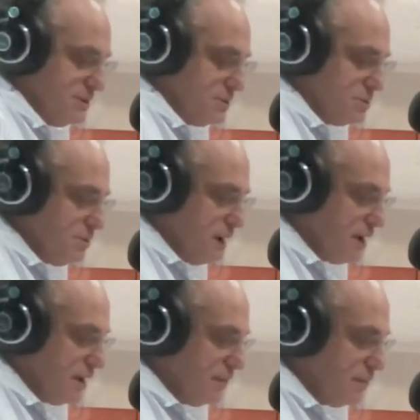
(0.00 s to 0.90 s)
to
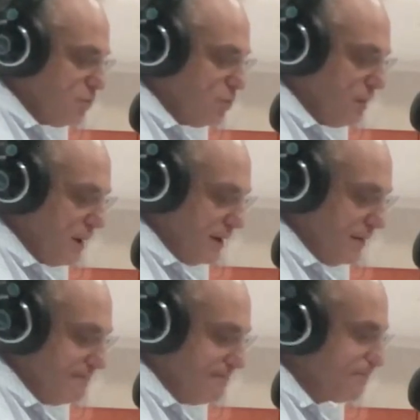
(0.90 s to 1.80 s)
make even more money.
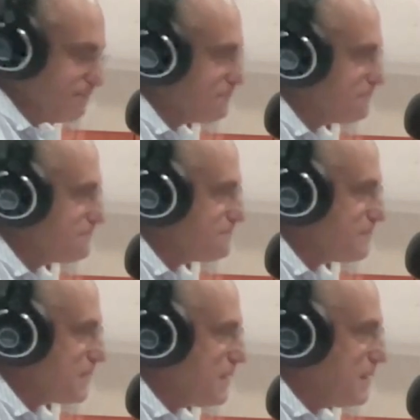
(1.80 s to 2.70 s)

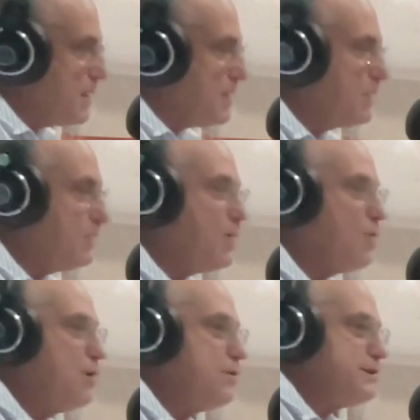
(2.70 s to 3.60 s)
And a
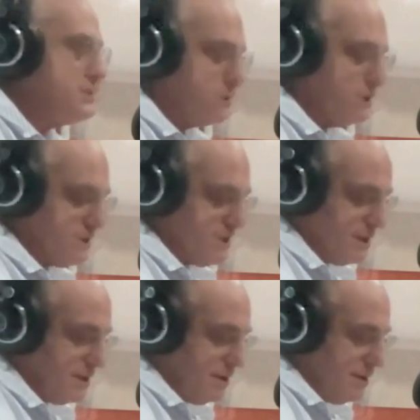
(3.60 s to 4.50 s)
quote that she
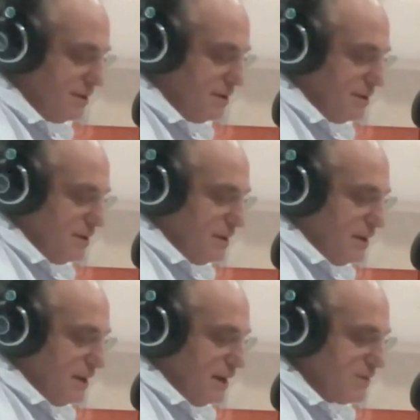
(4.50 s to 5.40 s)
said
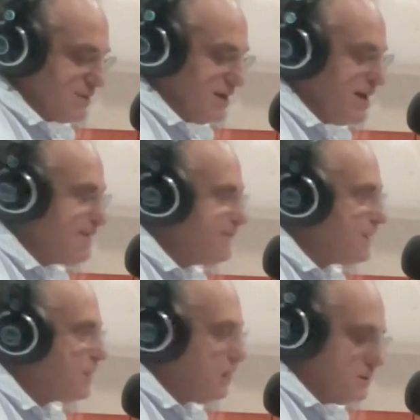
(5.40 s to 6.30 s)
is, "I never
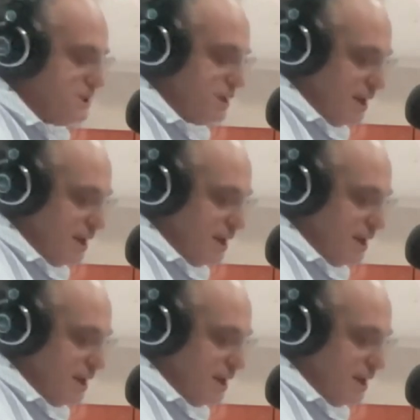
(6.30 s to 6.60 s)
got an